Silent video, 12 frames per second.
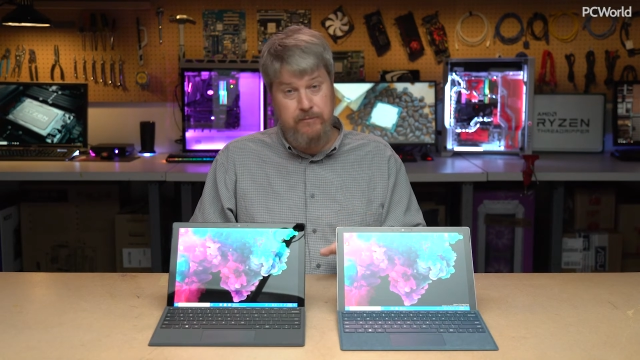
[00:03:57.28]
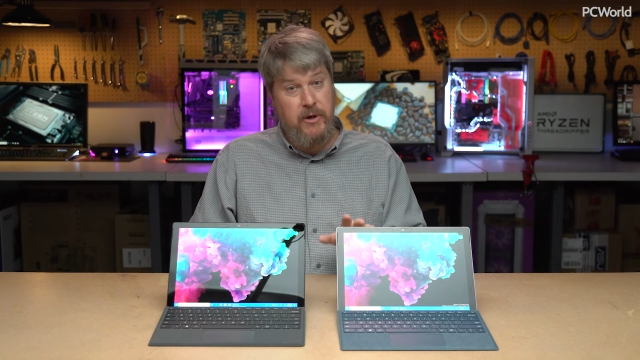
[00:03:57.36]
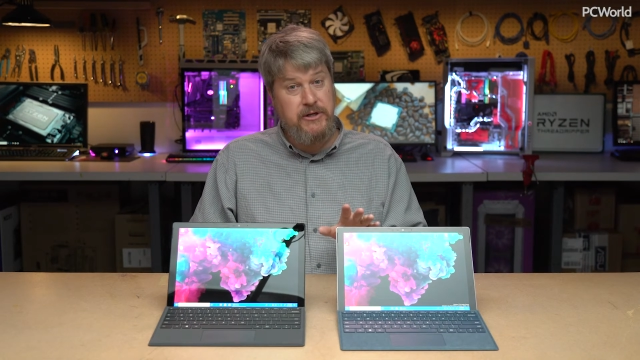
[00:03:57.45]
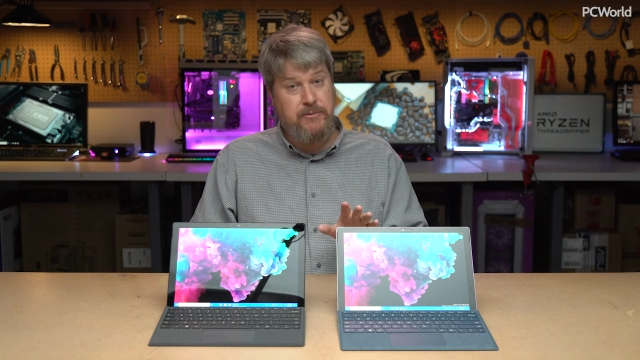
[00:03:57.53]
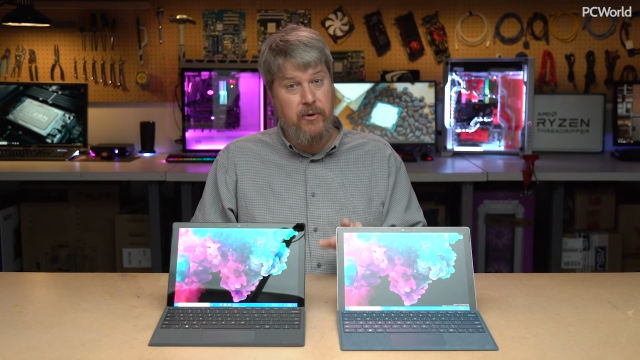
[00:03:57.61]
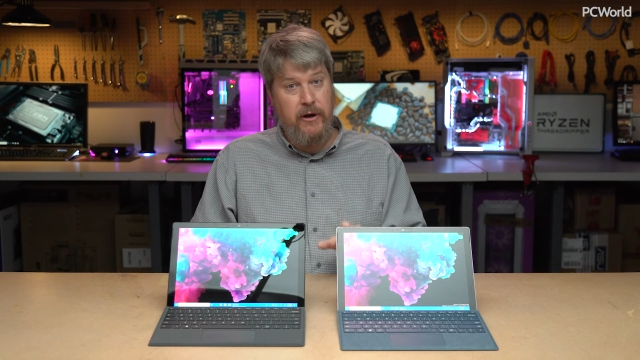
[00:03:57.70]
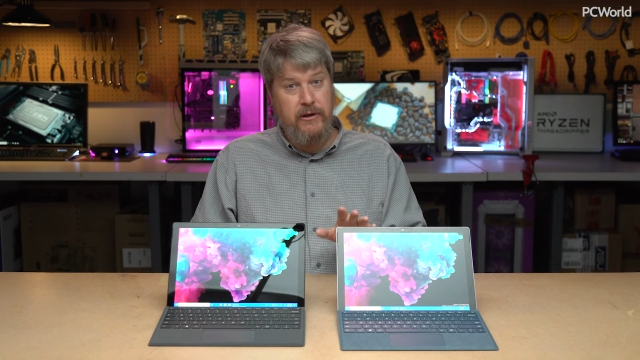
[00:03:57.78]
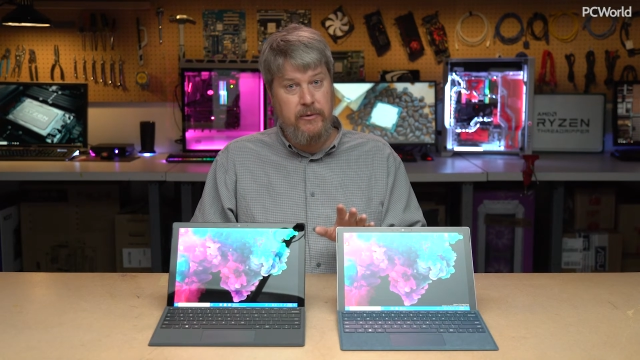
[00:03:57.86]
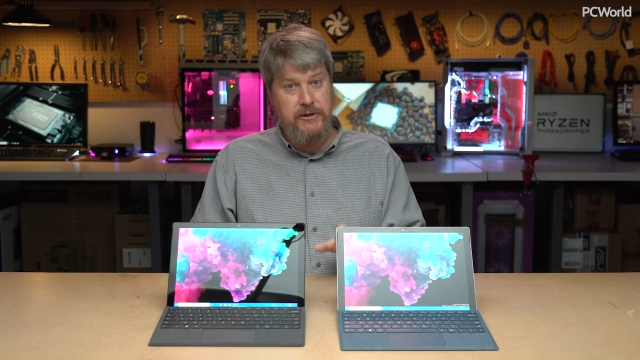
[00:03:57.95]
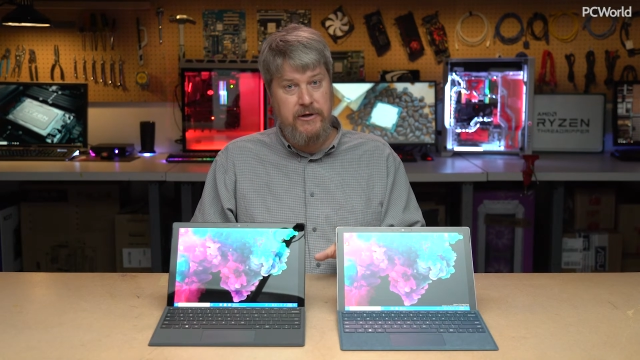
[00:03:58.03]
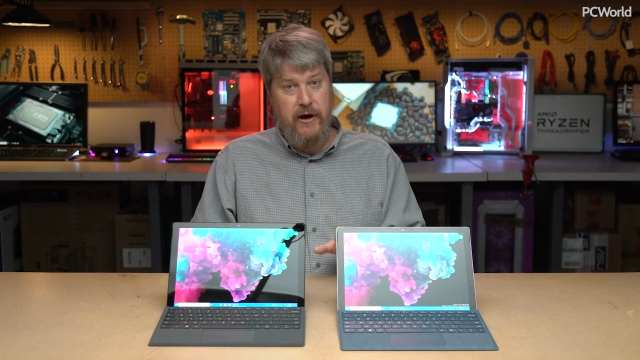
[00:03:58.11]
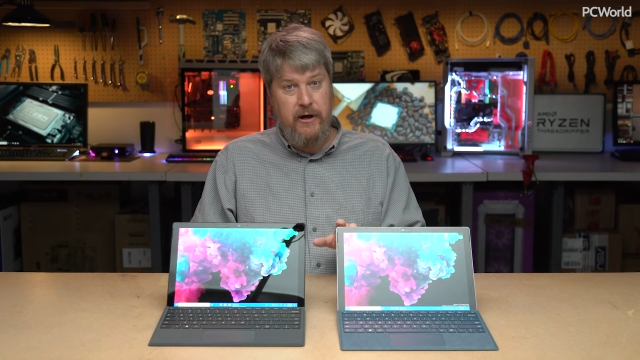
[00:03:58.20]
benchmark that
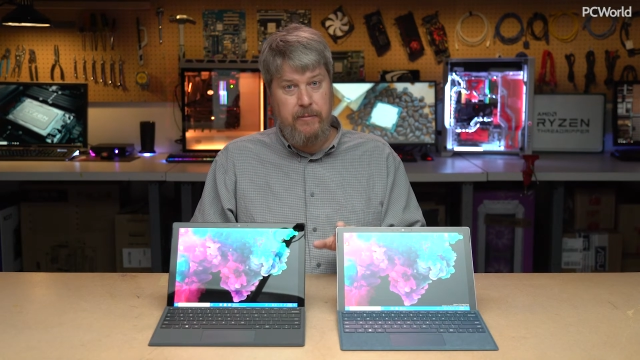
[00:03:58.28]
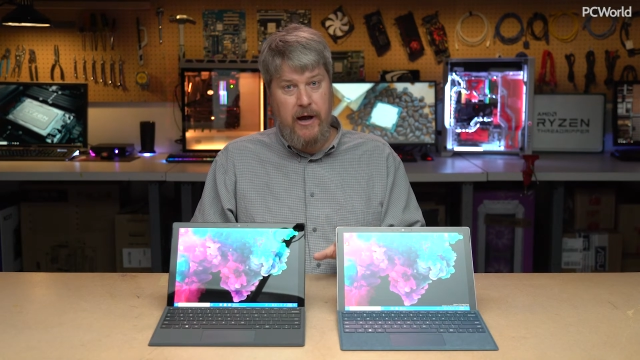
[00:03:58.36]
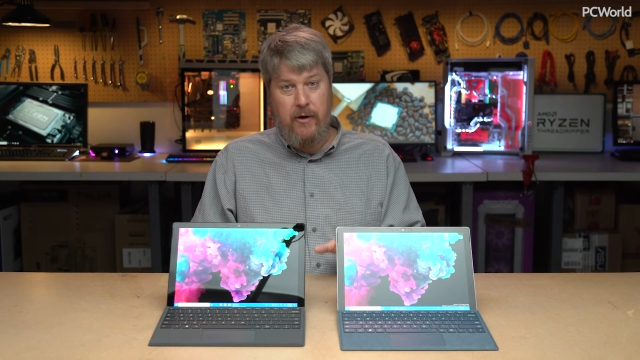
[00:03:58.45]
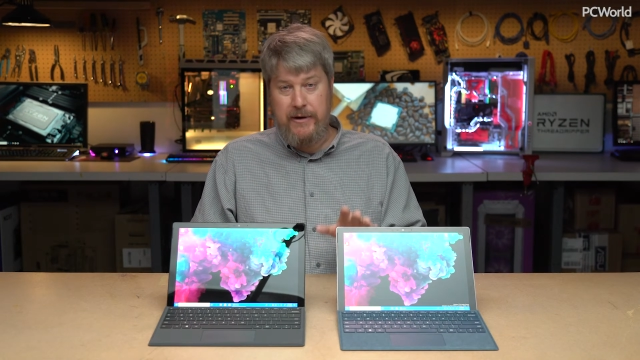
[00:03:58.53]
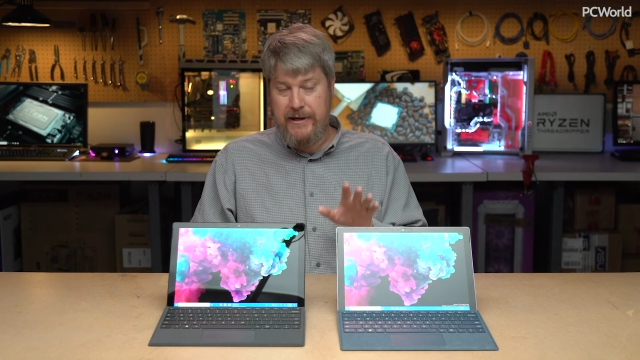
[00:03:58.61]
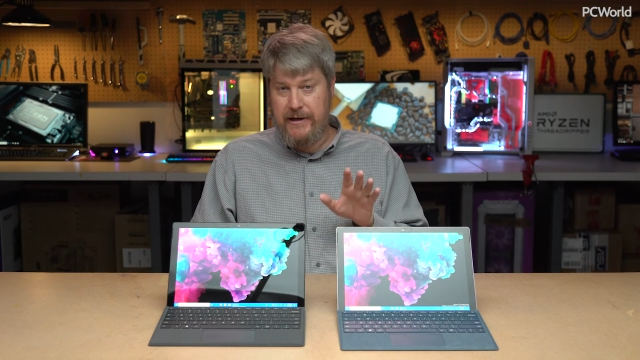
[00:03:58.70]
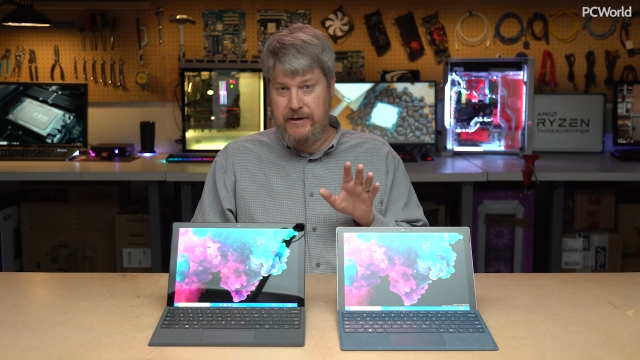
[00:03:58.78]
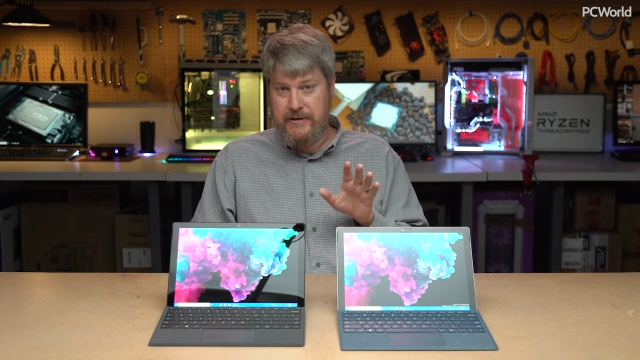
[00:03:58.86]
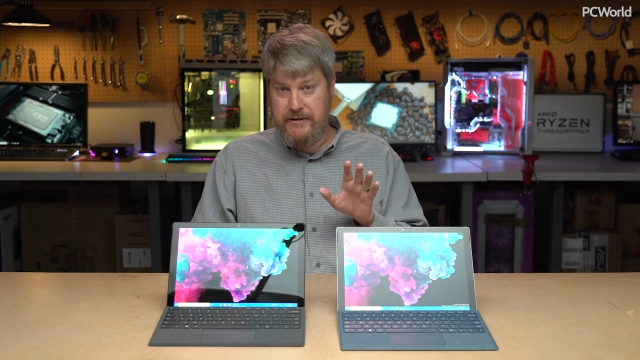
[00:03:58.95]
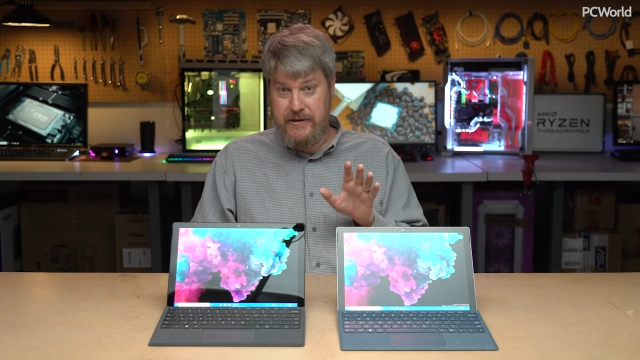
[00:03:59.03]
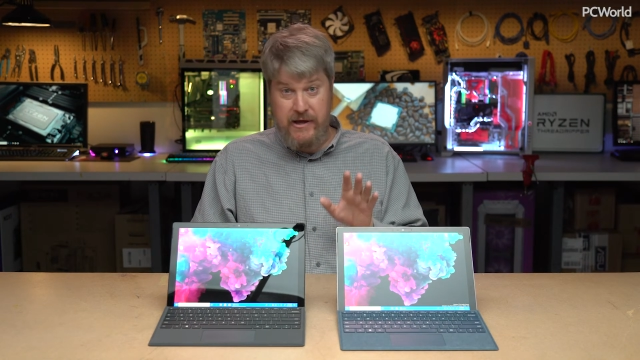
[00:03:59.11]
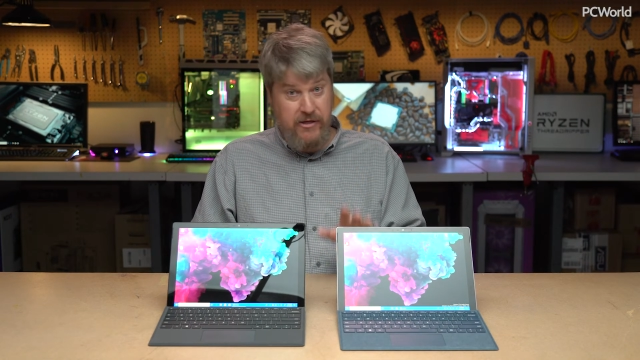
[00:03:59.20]
we talk about
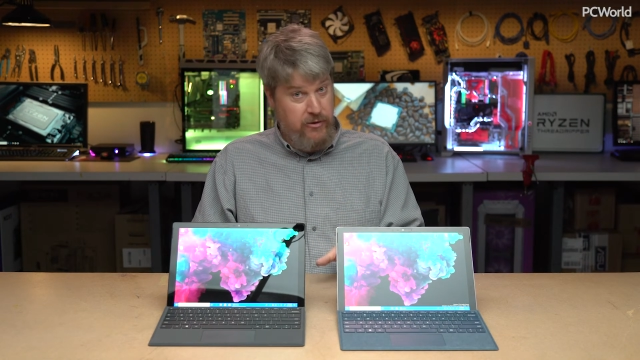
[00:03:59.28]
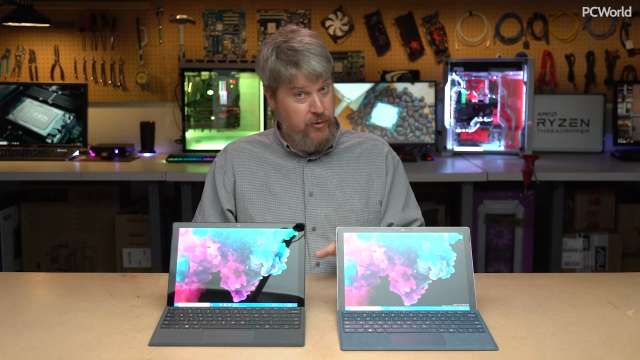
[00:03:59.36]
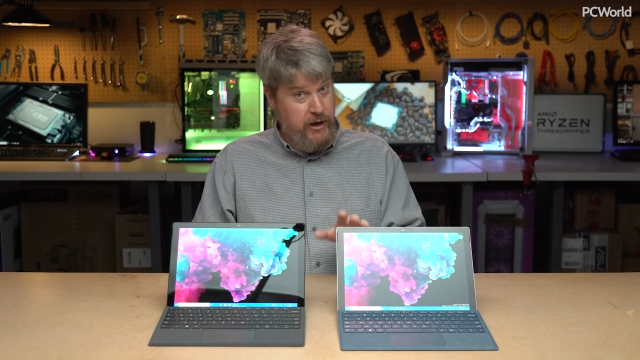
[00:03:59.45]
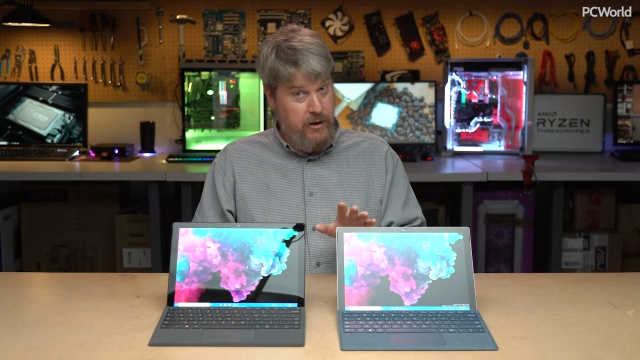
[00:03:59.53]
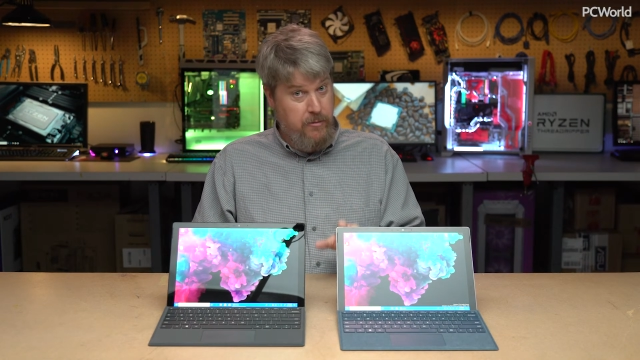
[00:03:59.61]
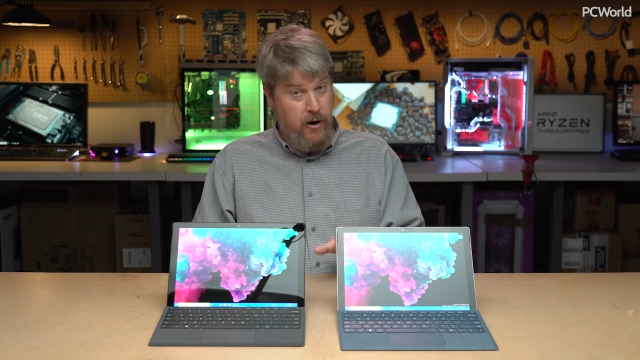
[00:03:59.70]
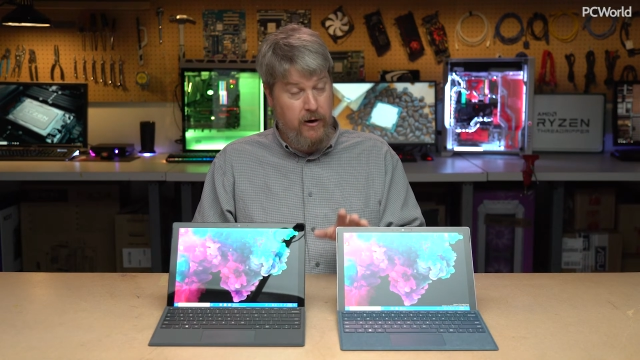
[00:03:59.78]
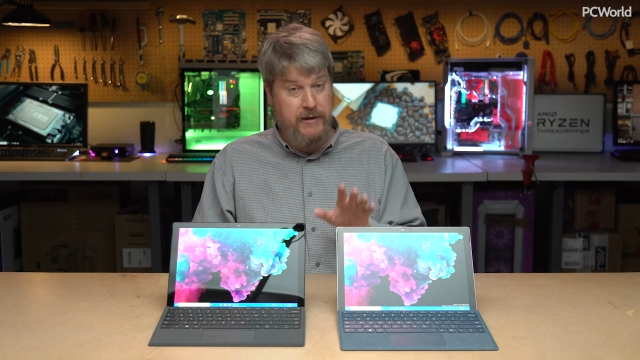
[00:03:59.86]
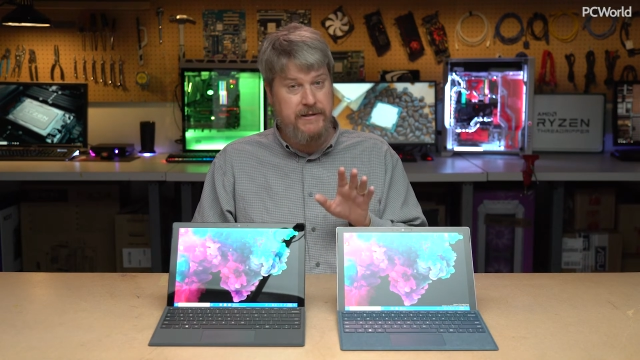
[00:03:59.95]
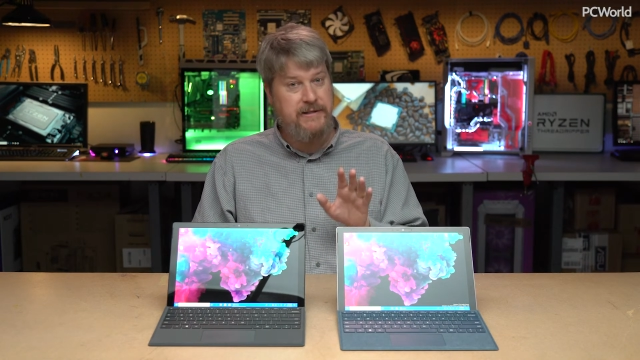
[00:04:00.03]
is the 3D Mark